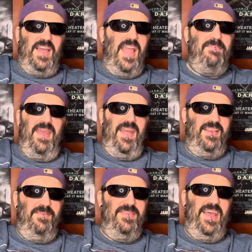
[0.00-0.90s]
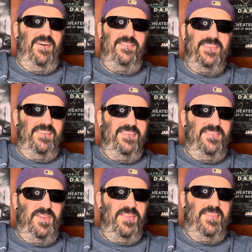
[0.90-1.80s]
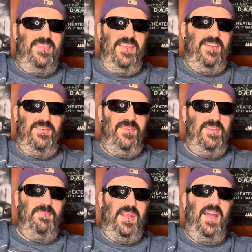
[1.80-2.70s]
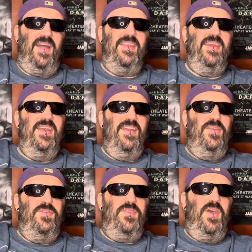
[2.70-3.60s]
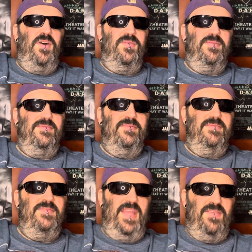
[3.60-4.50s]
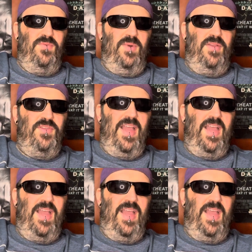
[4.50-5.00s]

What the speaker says: Kite Man comes out and just my God. So, thanks for watching.